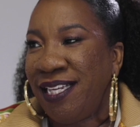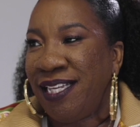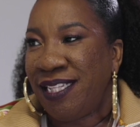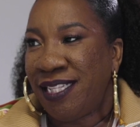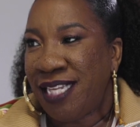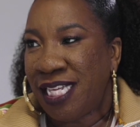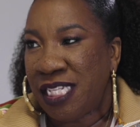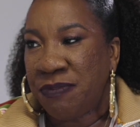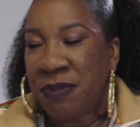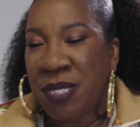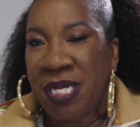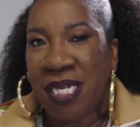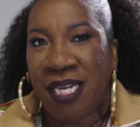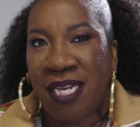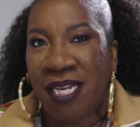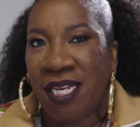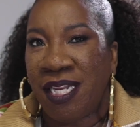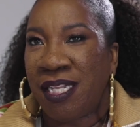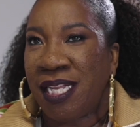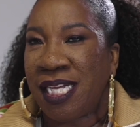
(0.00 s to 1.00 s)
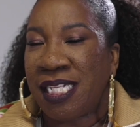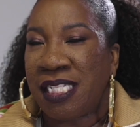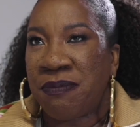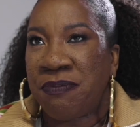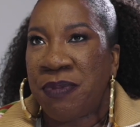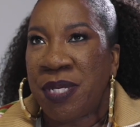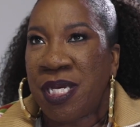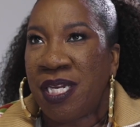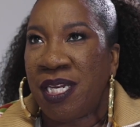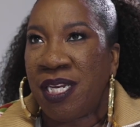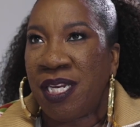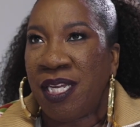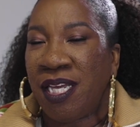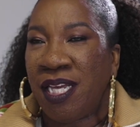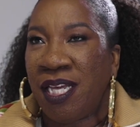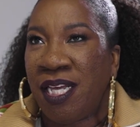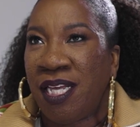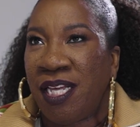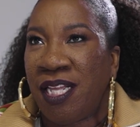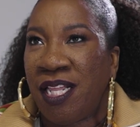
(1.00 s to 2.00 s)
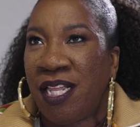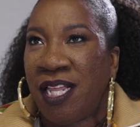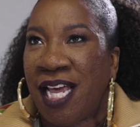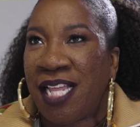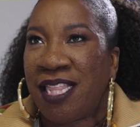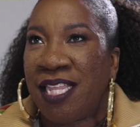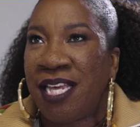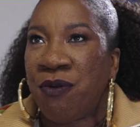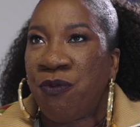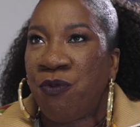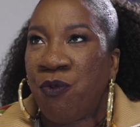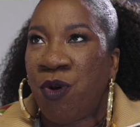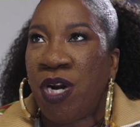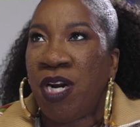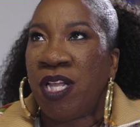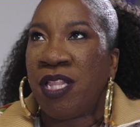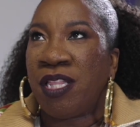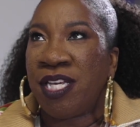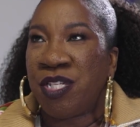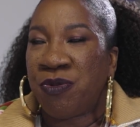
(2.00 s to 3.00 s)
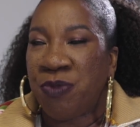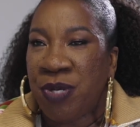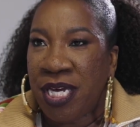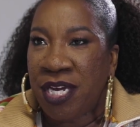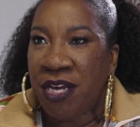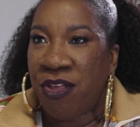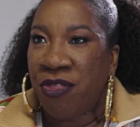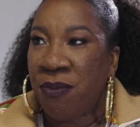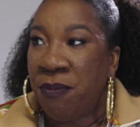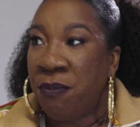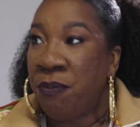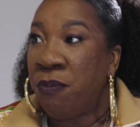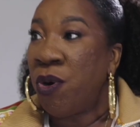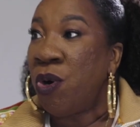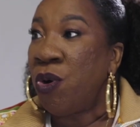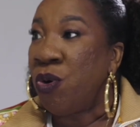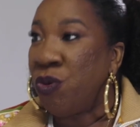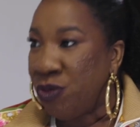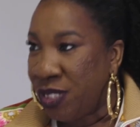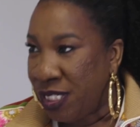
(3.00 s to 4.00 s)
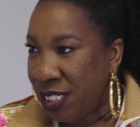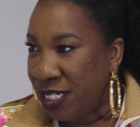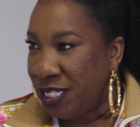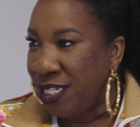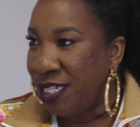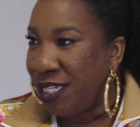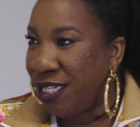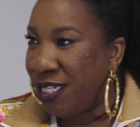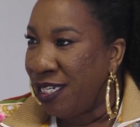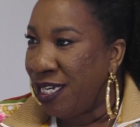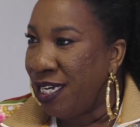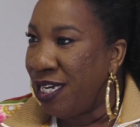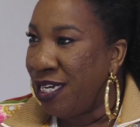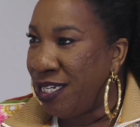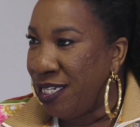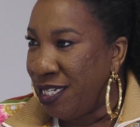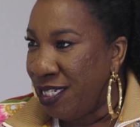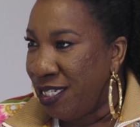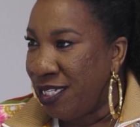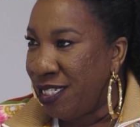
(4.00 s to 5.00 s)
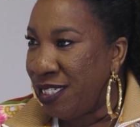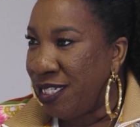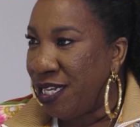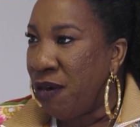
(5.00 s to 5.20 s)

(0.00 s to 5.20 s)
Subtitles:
that's been, I think one of the things we hear the most is